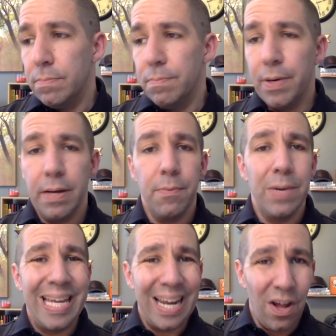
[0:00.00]
But we
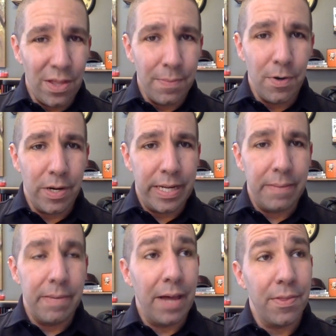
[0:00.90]
get on the market.
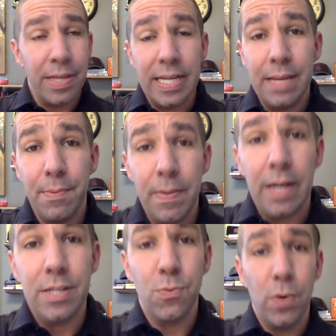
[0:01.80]
Now, the thing to keep in mind
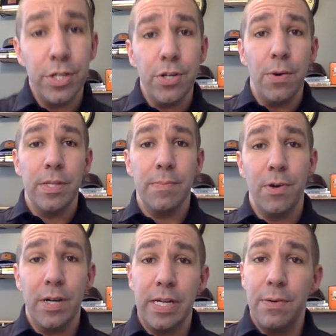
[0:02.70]
is once you go on the
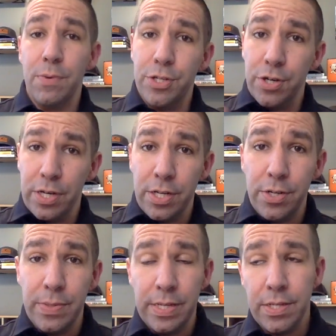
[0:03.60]
market, what you're going to
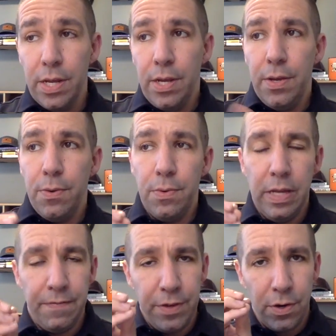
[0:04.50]
do is
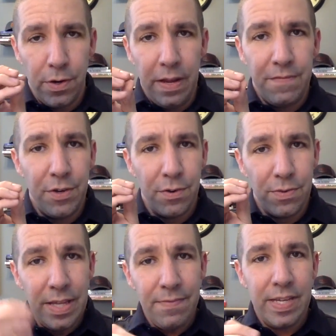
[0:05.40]
if you're
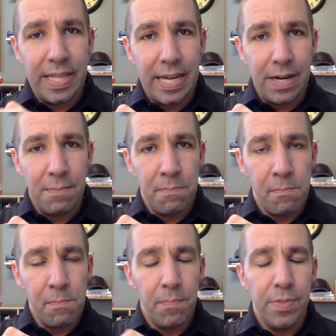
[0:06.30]
living there,
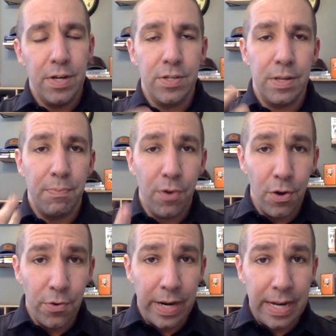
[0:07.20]
there is a
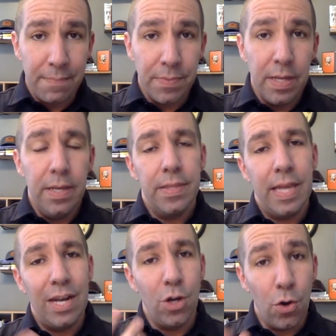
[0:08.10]
program
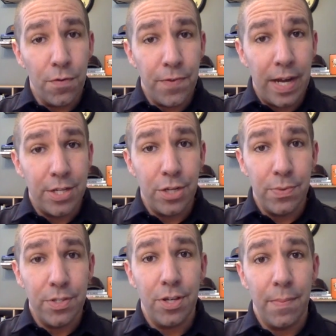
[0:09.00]
that notifies you
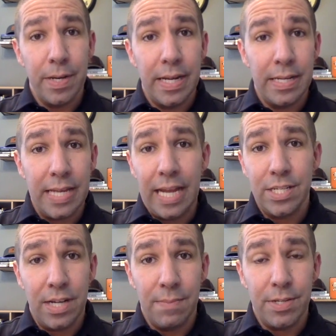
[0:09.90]
when somebody is asked
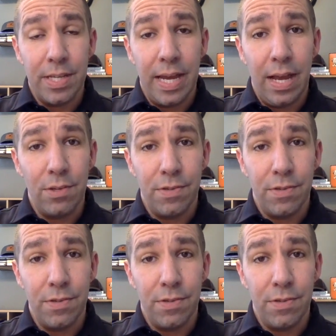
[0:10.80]
to come see the house.